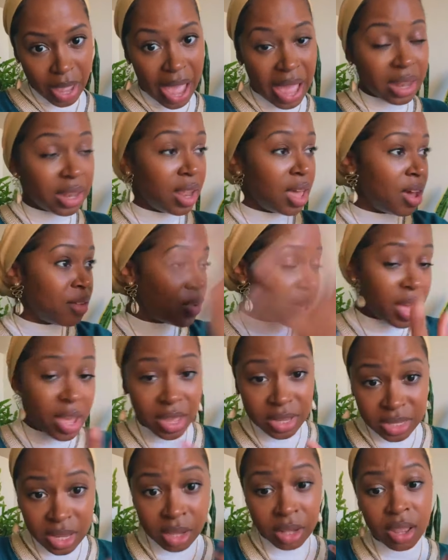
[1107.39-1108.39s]
I love
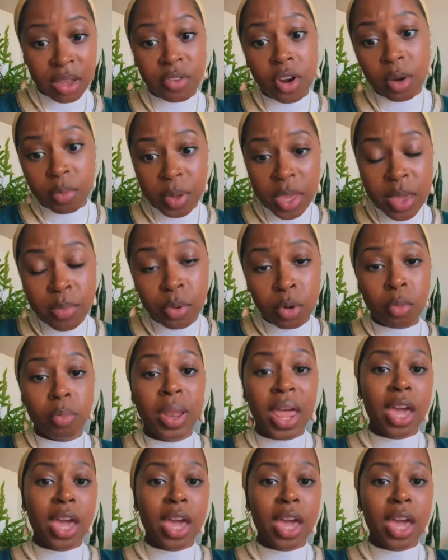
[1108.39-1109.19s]
us. I love our people,